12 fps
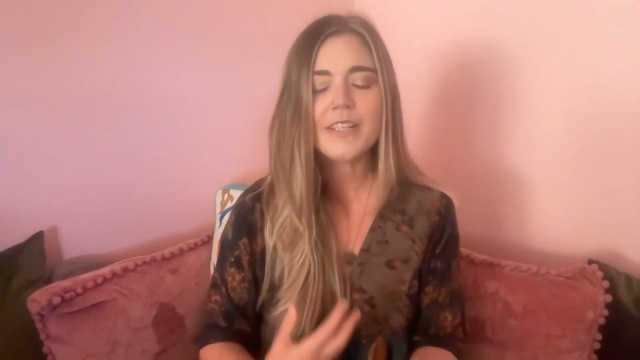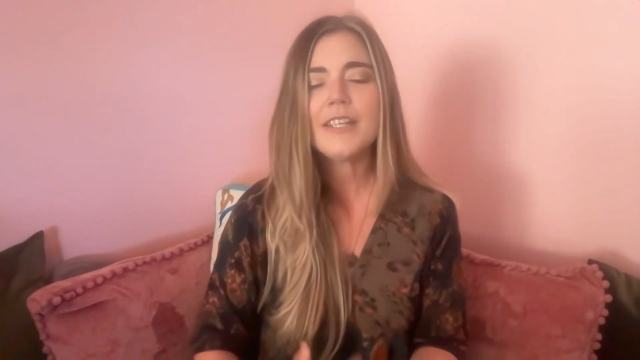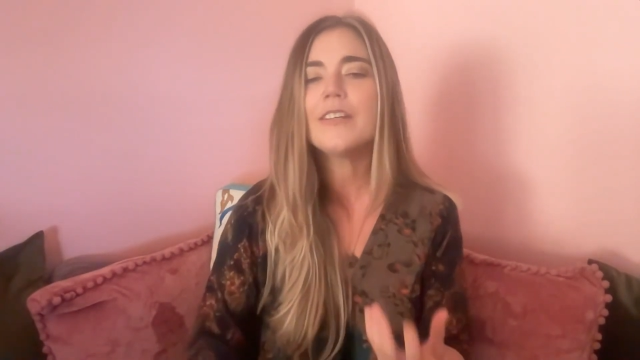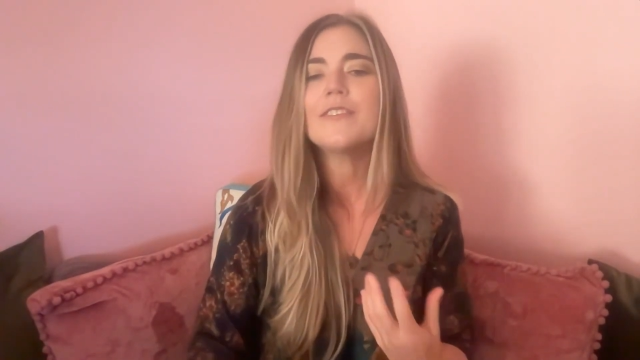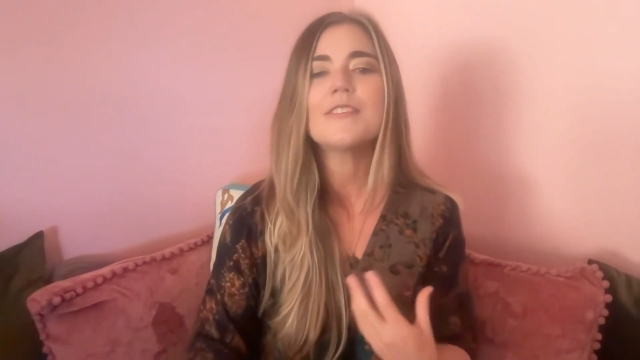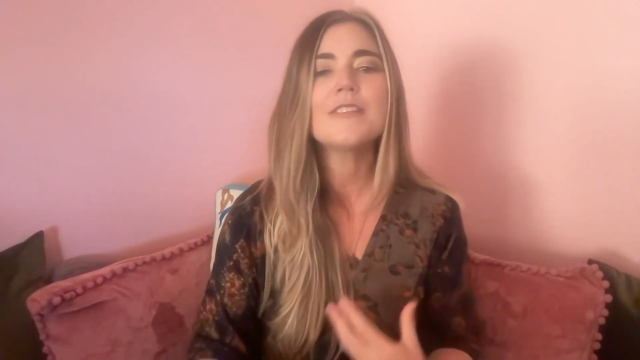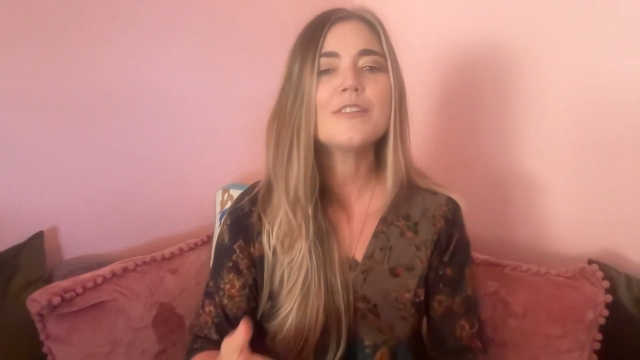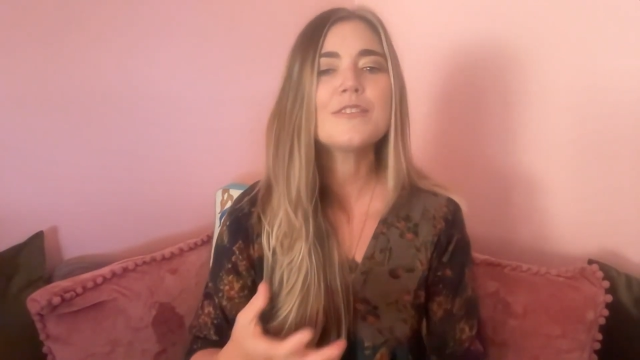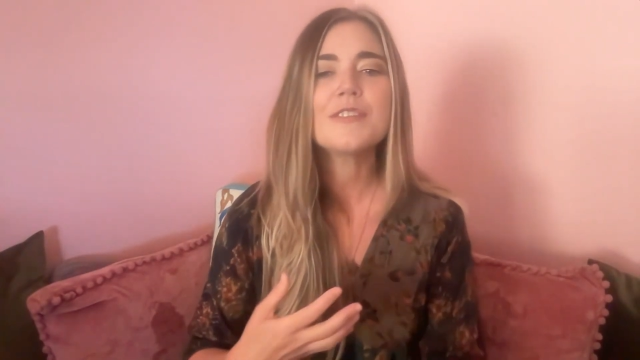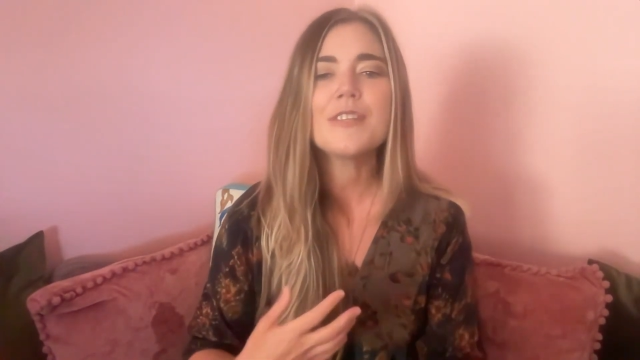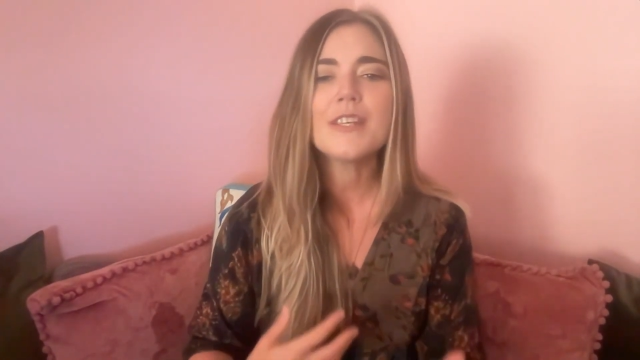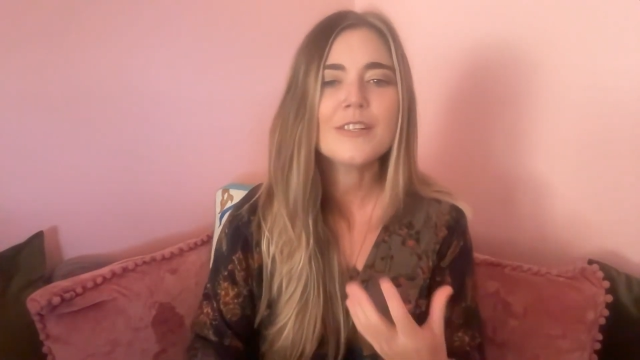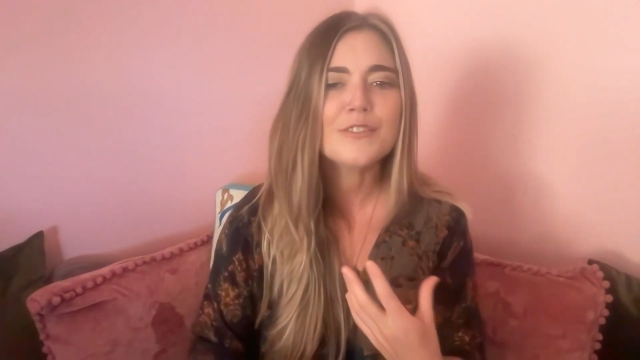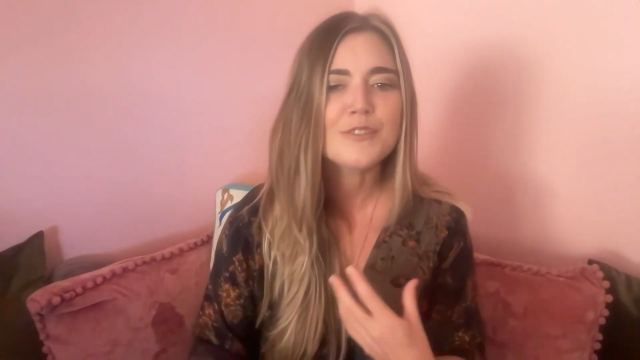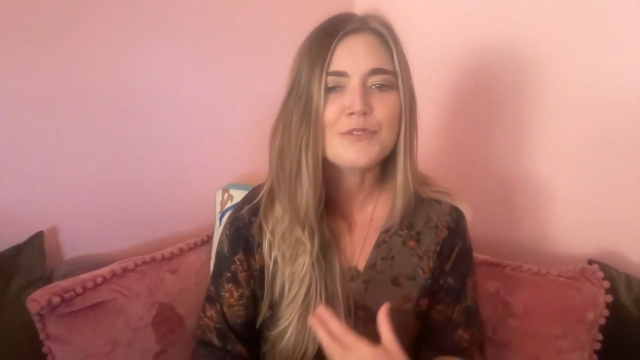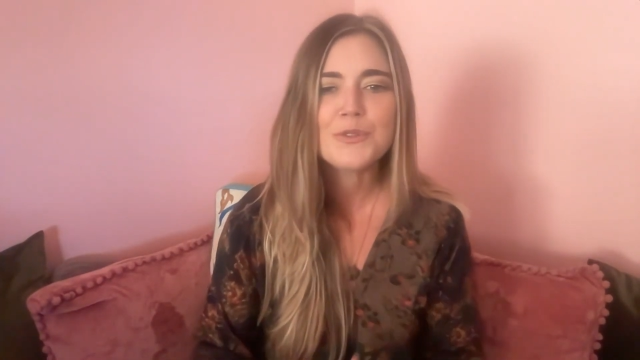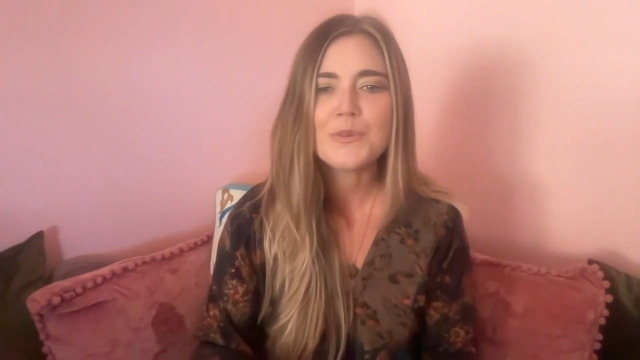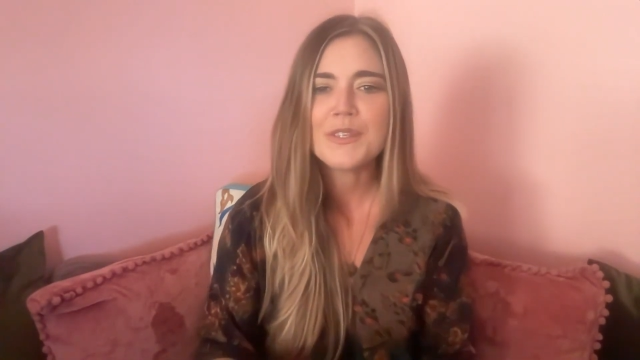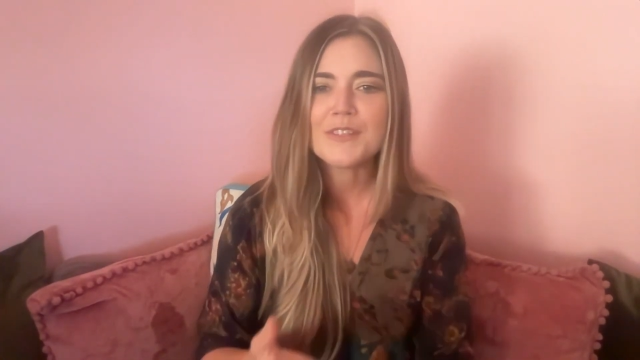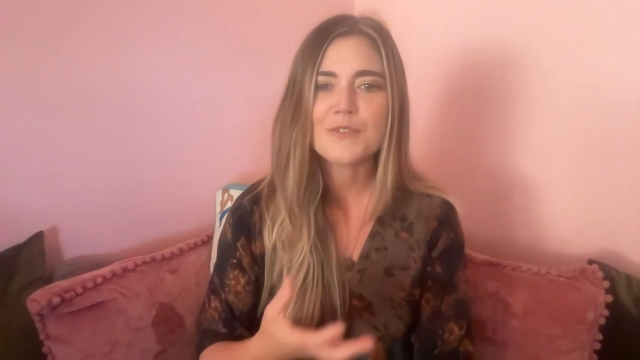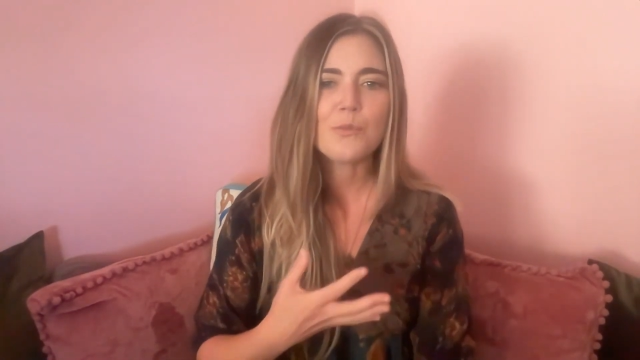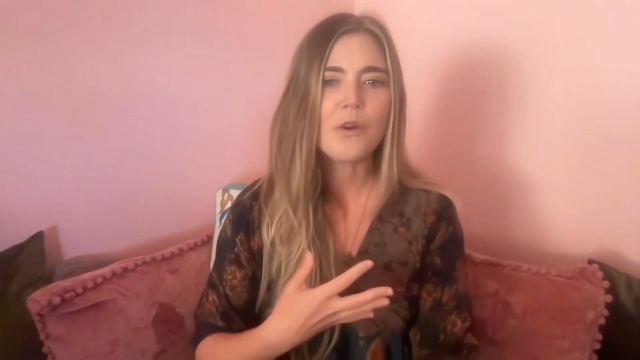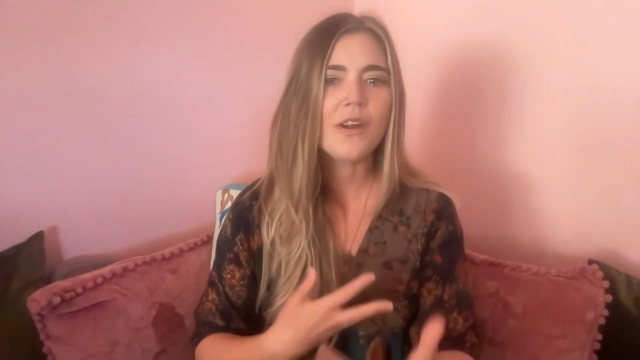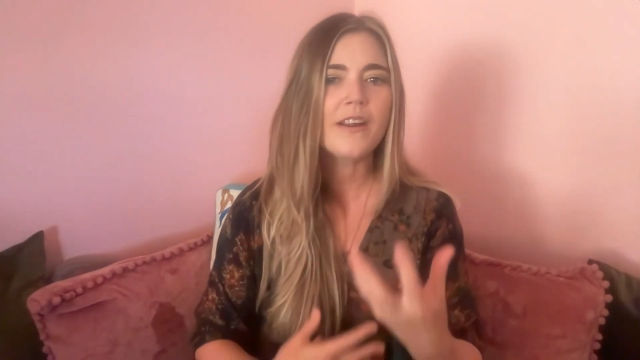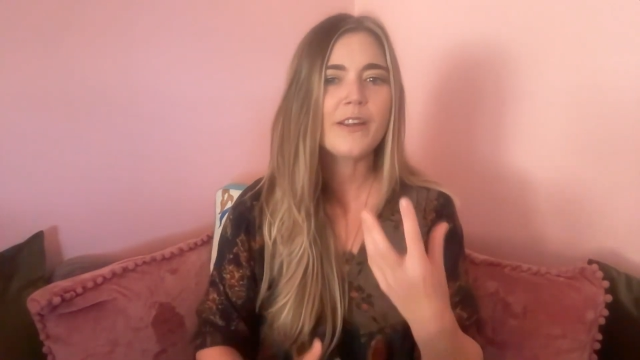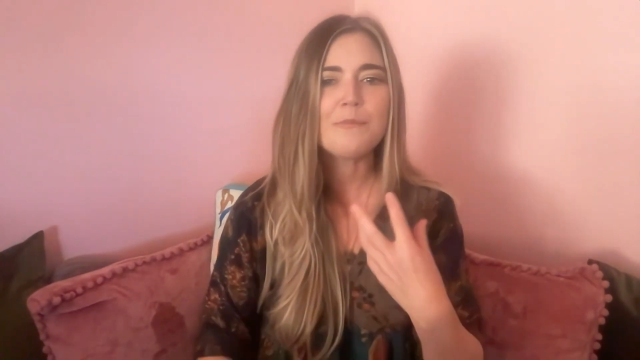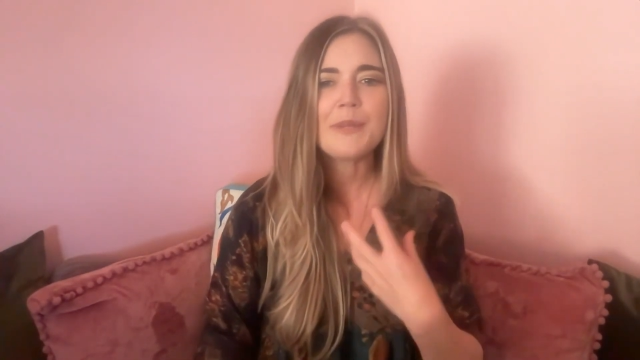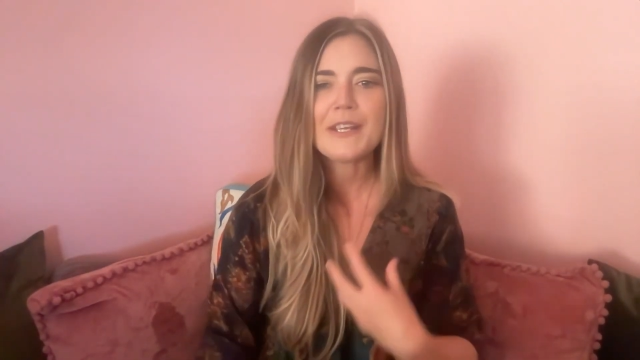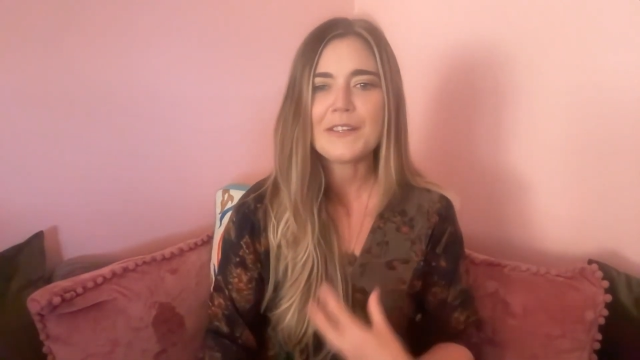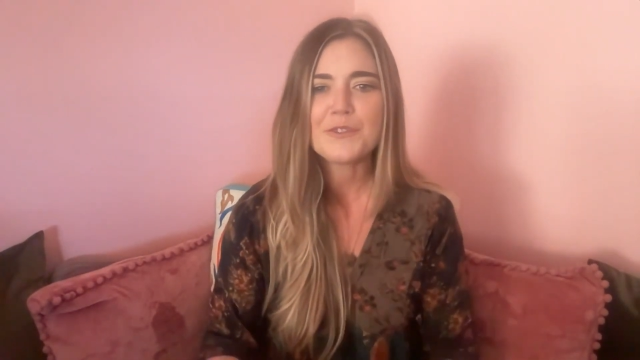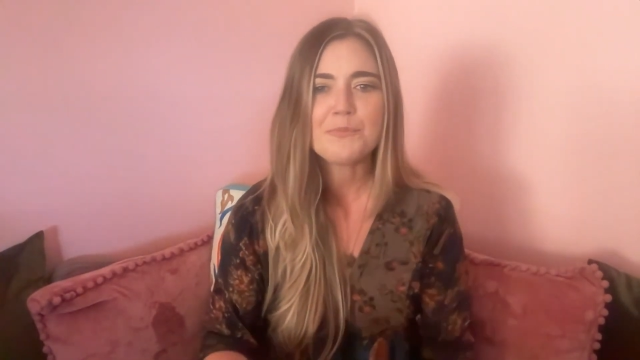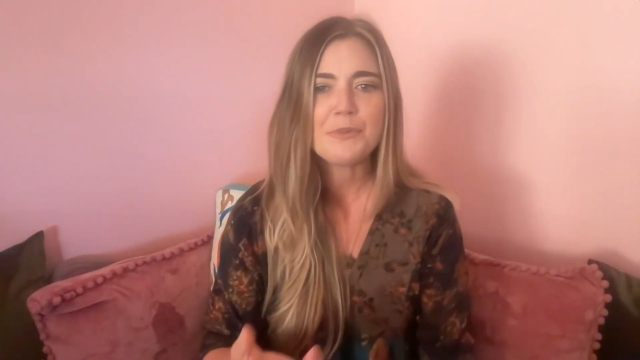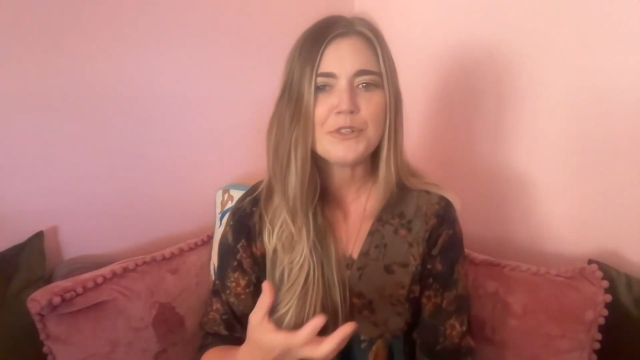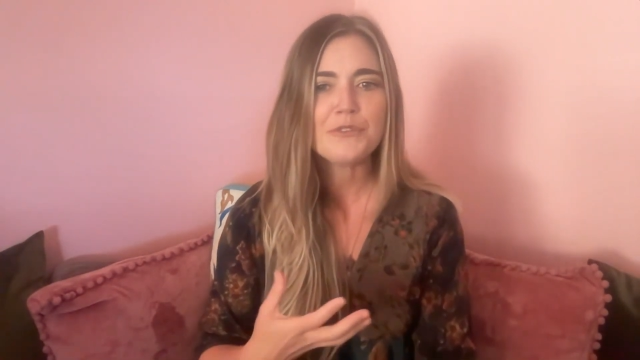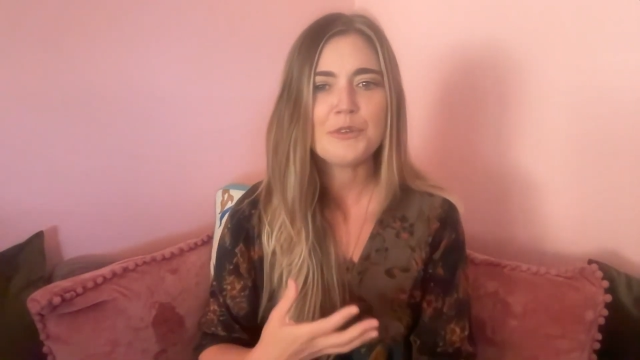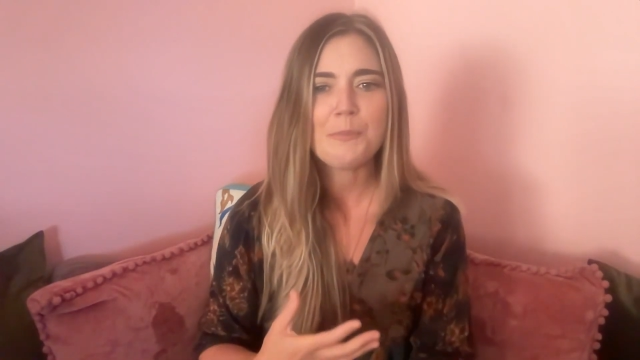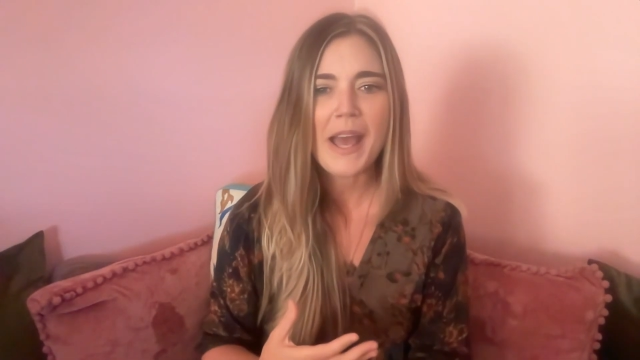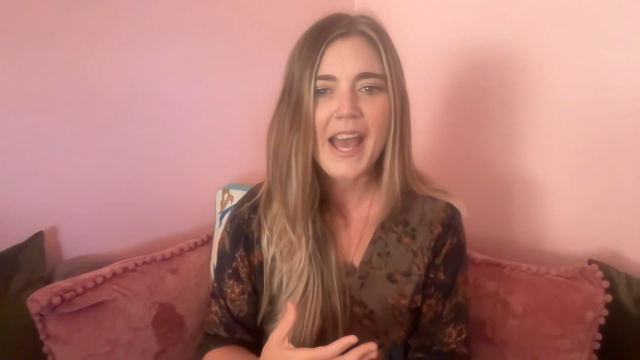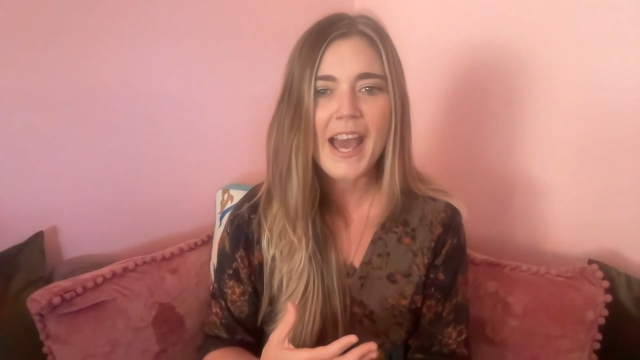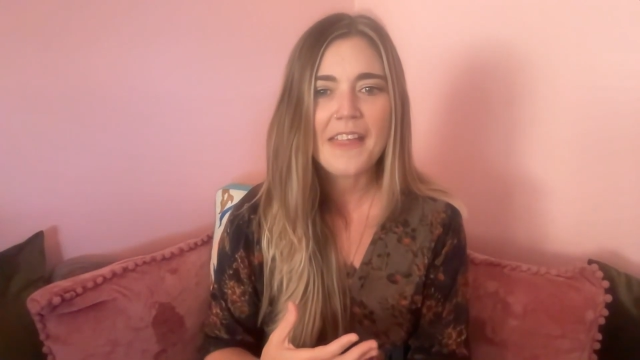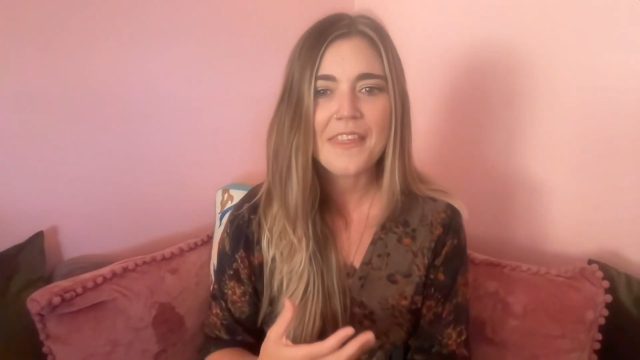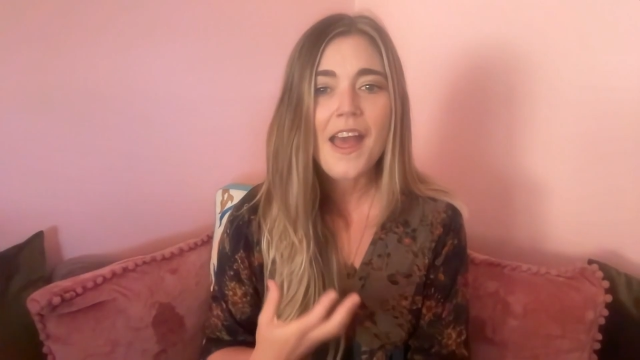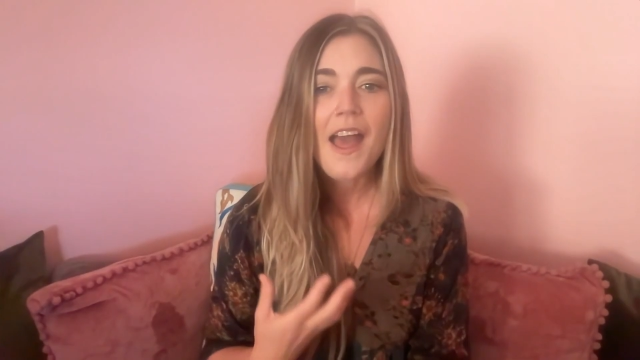years and years and years of doing this work and being on this beautiful path,